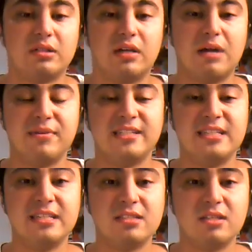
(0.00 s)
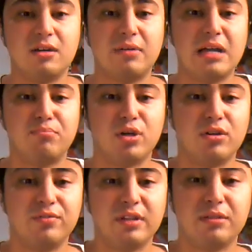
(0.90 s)
I mean, these are
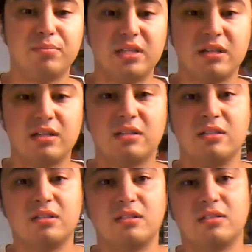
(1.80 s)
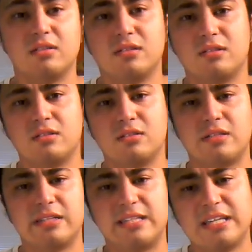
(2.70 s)
perfect because
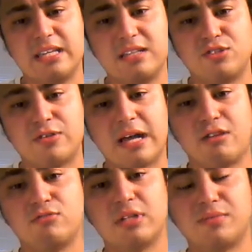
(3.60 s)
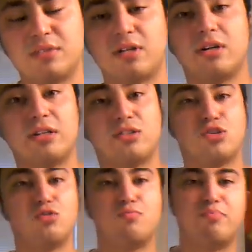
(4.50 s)
the T-track grips are
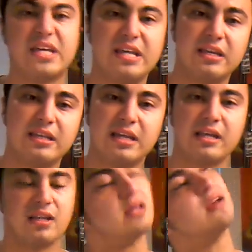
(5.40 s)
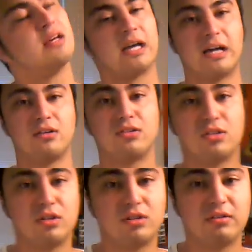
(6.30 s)
too big, and I don't
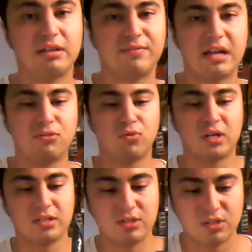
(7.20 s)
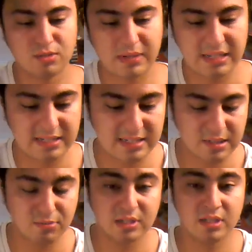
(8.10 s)
know if I wanted to
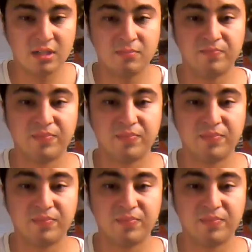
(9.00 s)
deal with them.